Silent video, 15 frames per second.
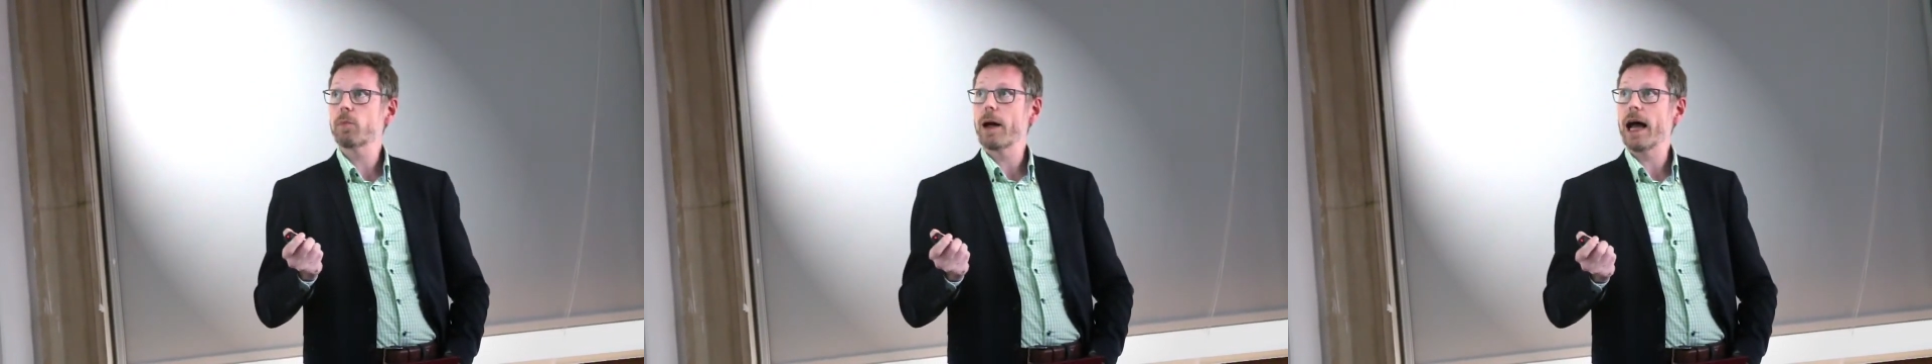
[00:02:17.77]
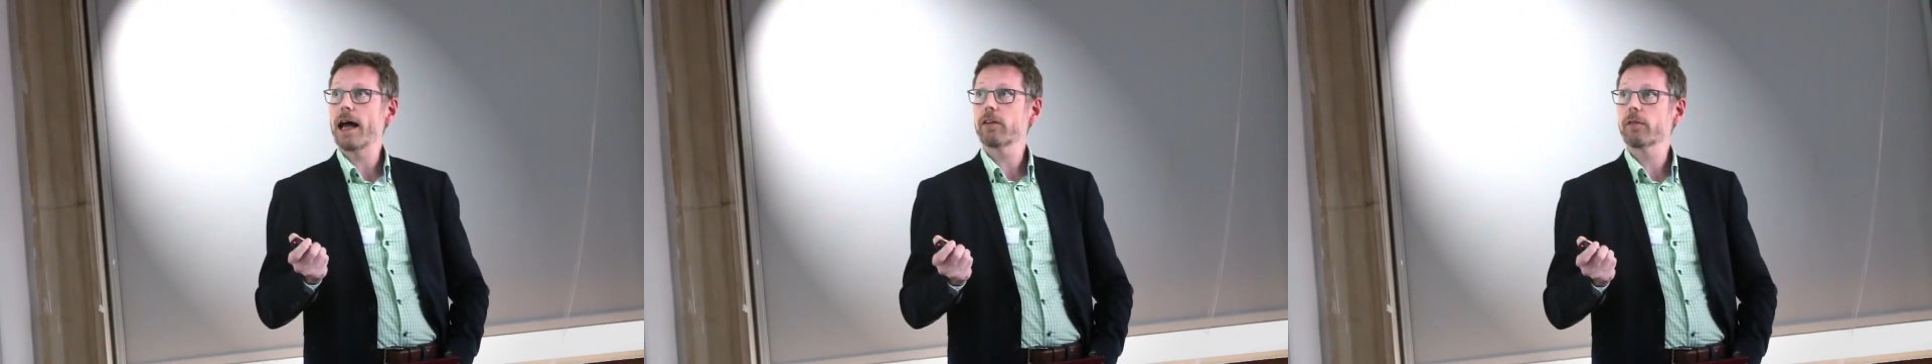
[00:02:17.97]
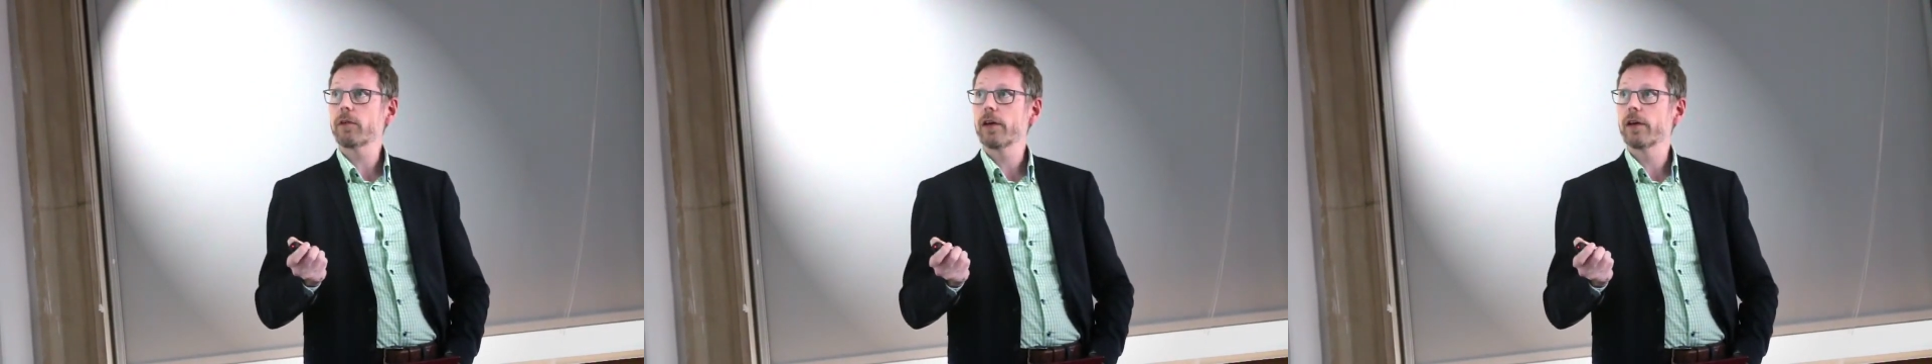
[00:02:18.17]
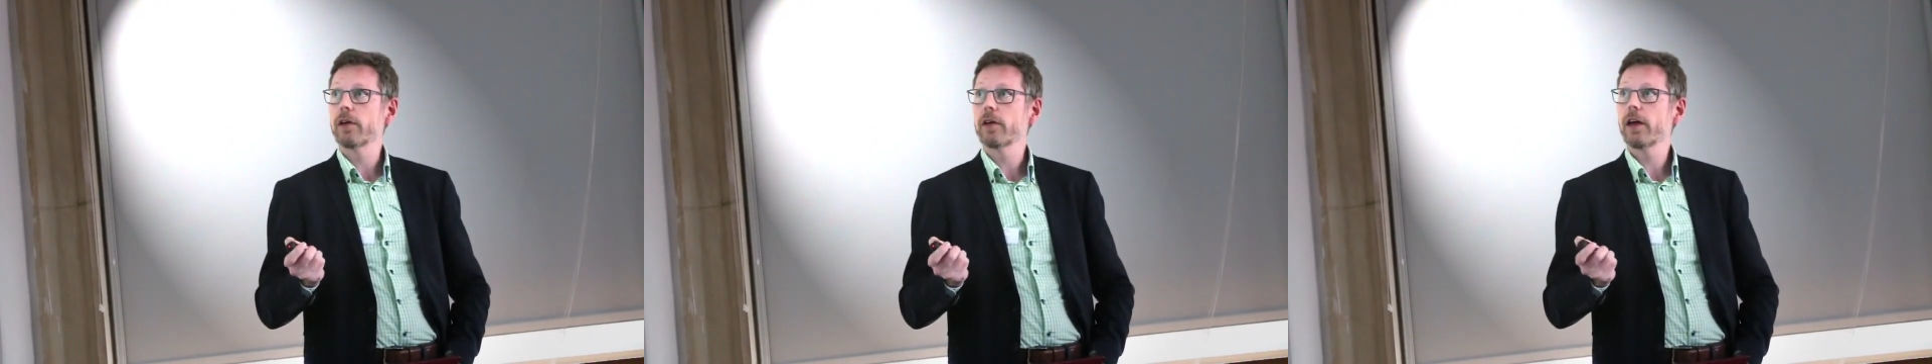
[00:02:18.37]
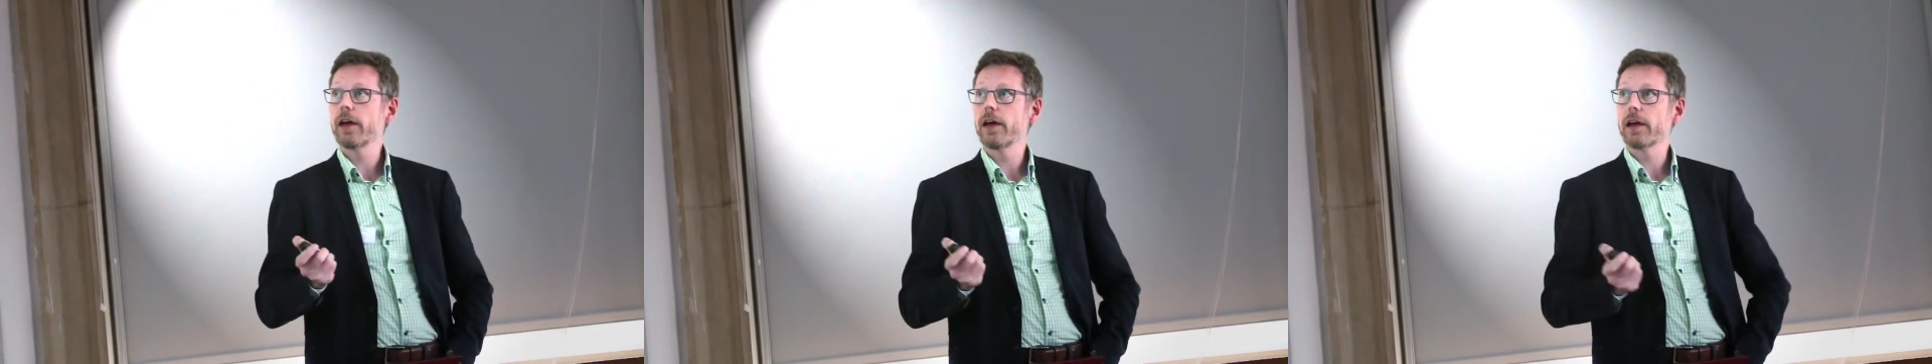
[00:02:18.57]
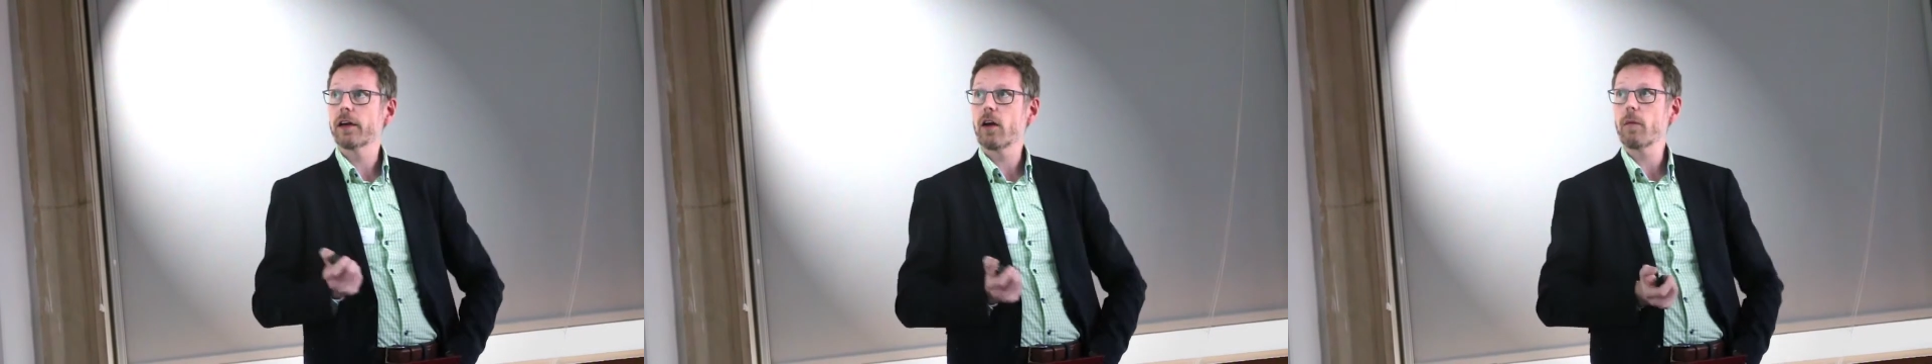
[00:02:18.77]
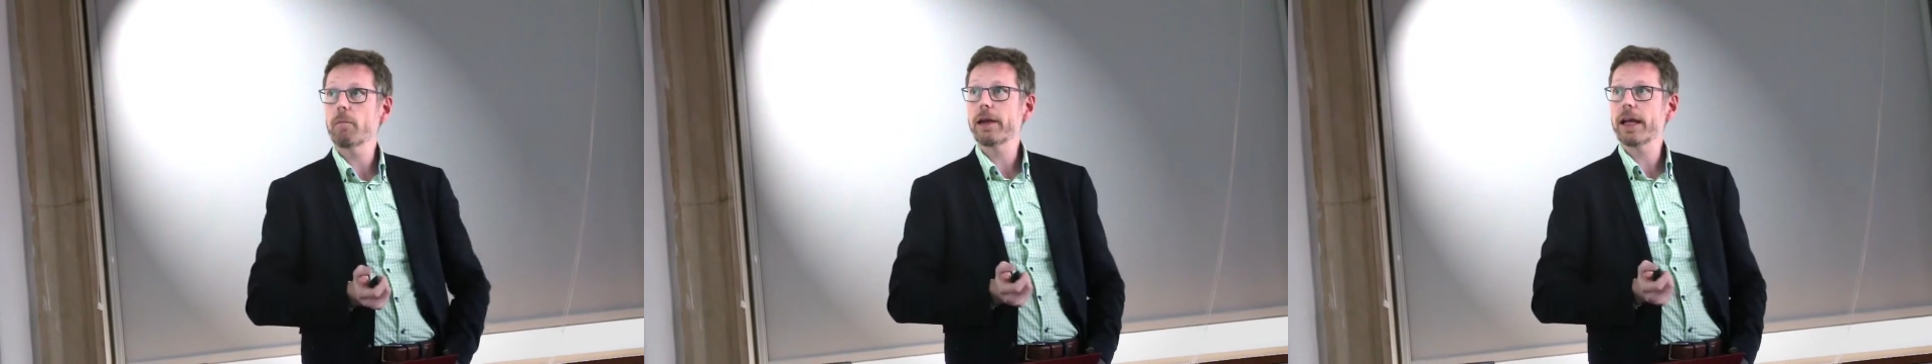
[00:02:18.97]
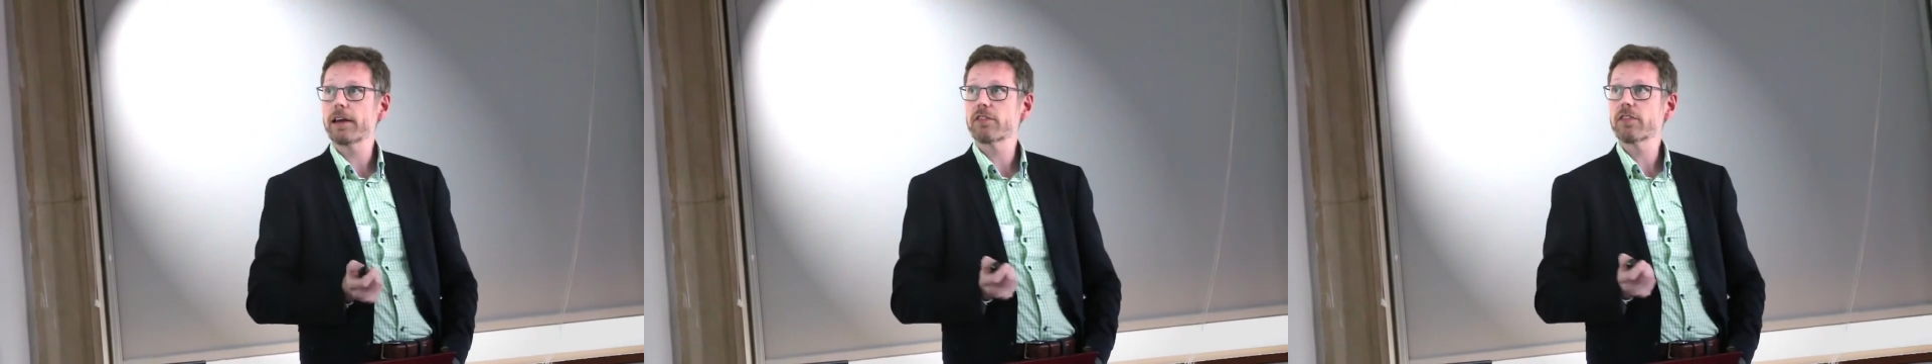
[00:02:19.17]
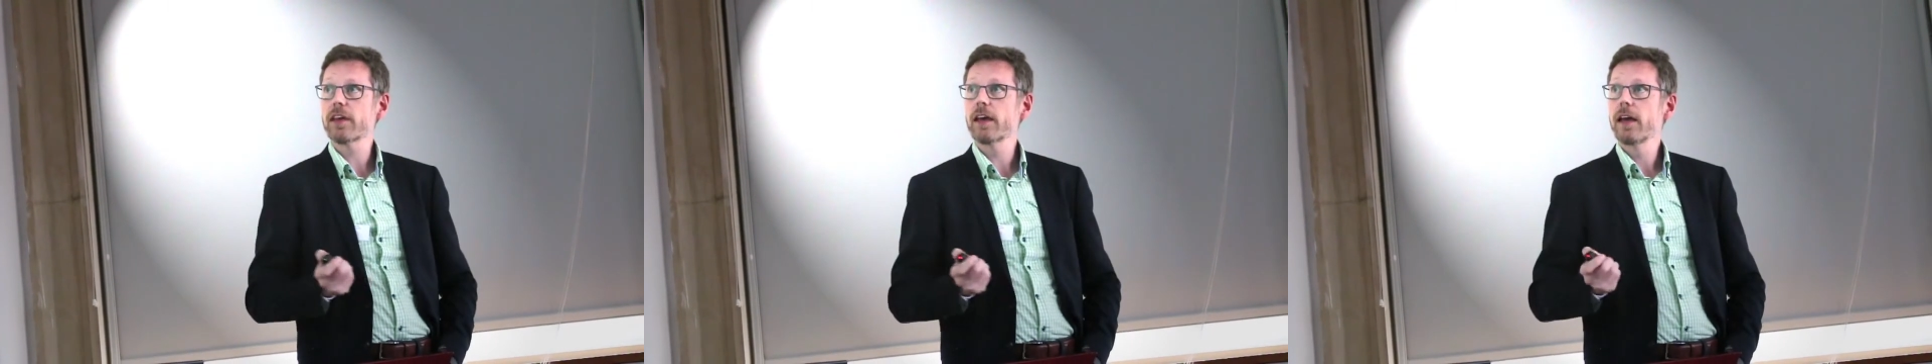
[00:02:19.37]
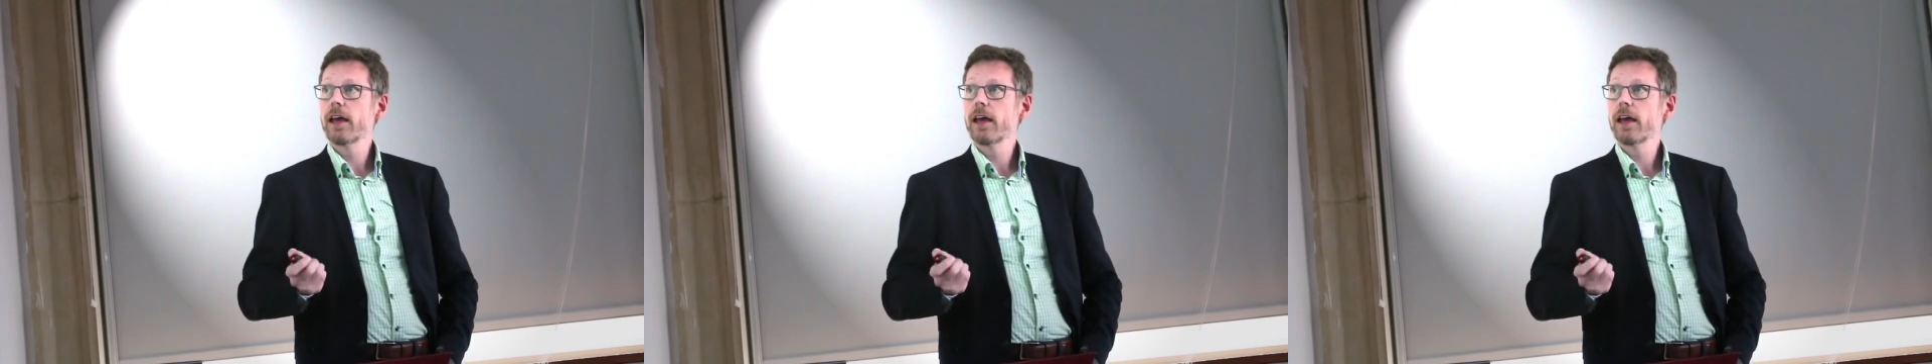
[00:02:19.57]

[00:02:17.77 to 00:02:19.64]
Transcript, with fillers: part of the complex,